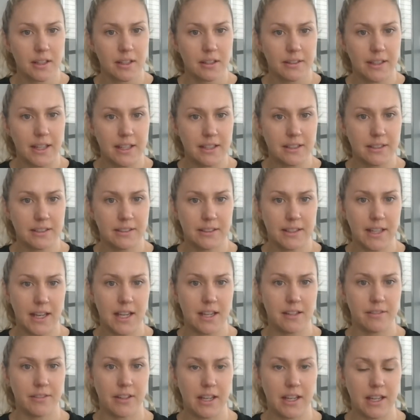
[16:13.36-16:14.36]
they
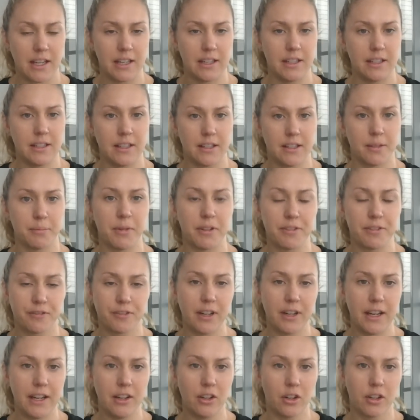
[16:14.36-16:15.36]
gave a
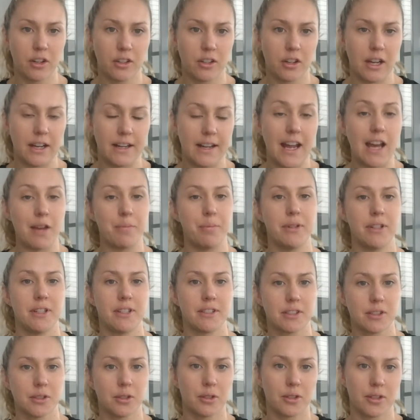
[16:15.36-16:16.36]
free online
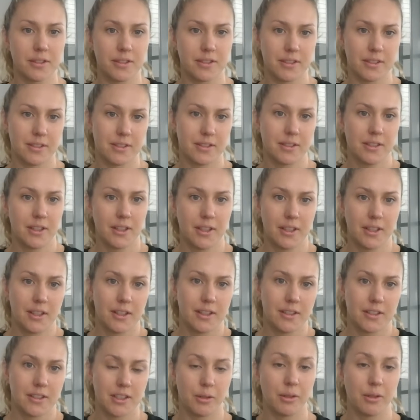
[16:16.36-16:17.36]
happiness course.
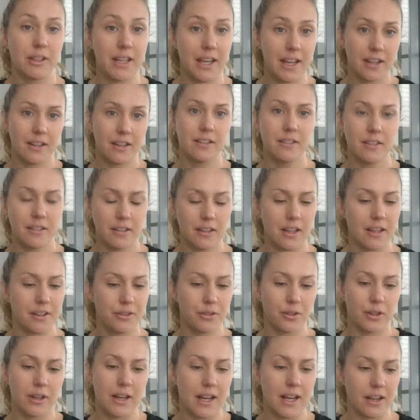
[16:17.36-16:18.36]
So again, I
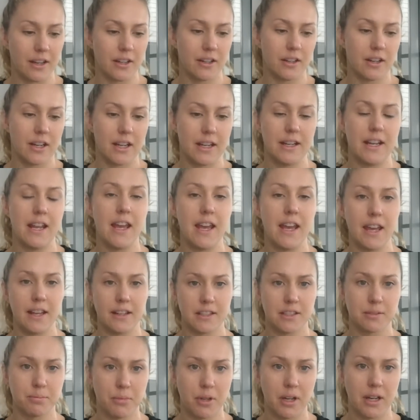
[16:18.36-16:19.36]
thought, how can I
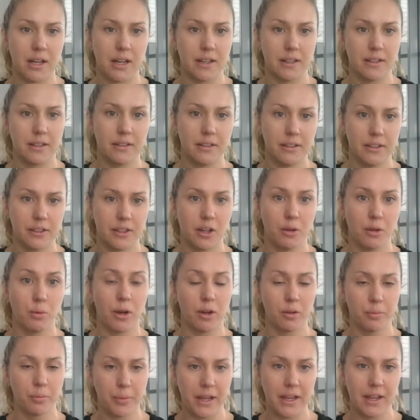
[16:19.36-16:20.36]
enhance my, you know,
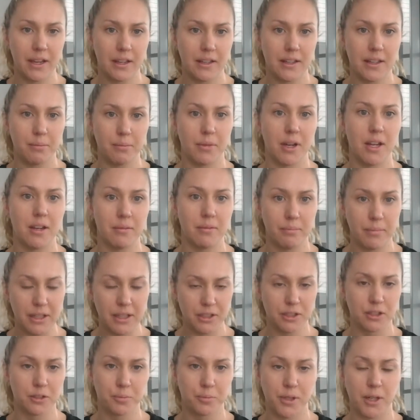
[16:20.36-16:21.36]
well-being and my
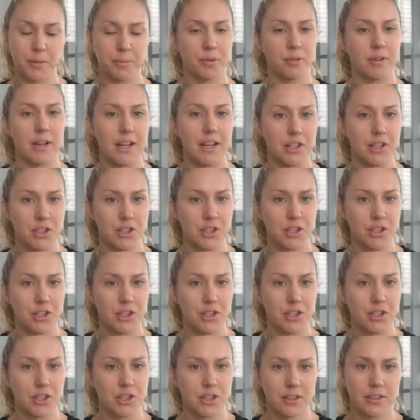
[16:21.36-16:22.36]
mental
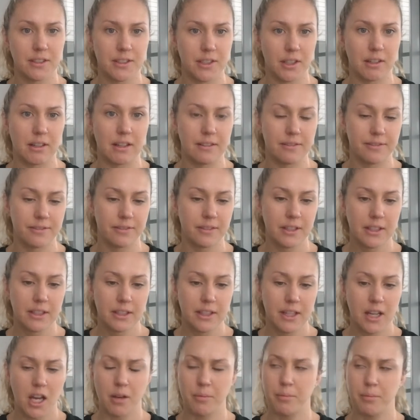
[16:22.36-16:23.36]
preparations? So
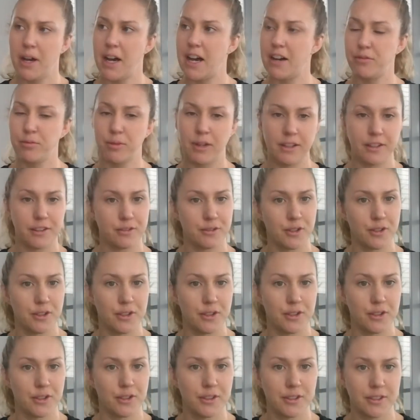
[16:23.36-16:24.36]
I'm halfway
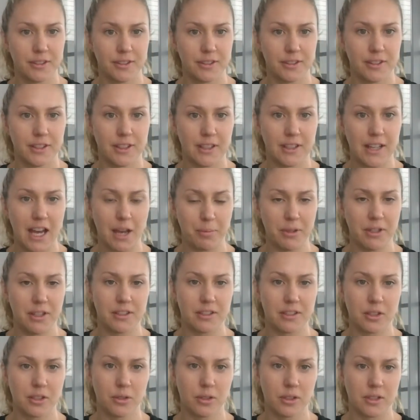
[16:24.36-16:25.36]
through the happiness
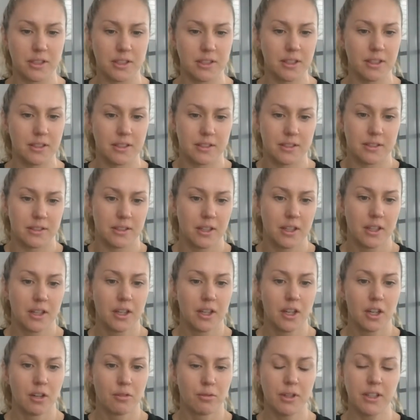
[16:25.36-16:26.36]
course and it's
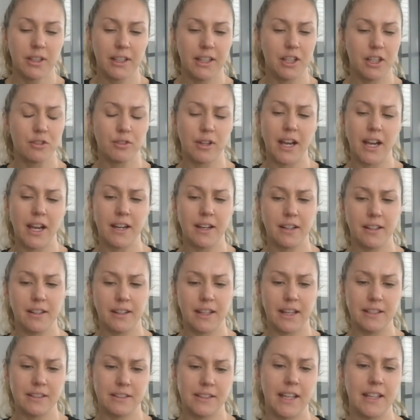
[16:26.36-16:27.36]
really great.
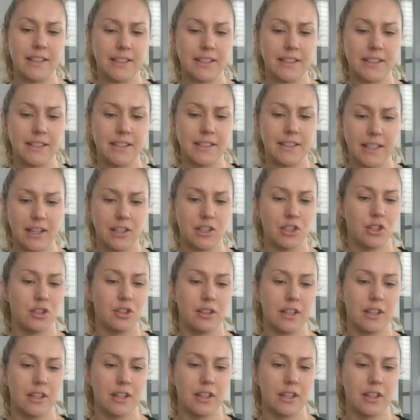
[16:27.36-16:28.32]
They teach you that